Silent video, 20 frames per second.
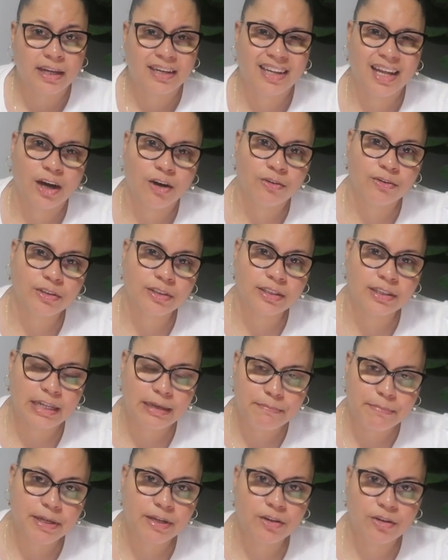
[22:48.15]
Now
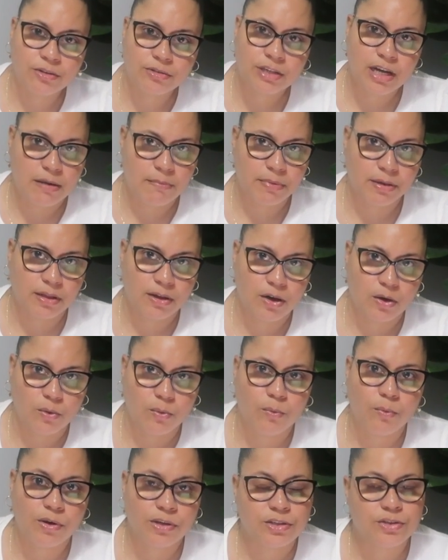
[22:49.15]
let me know down
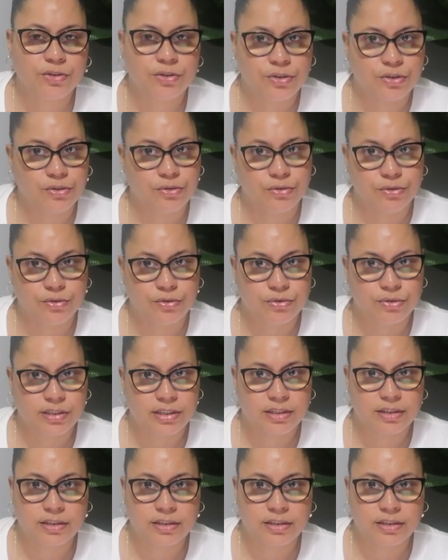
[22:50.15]
below, what do you use?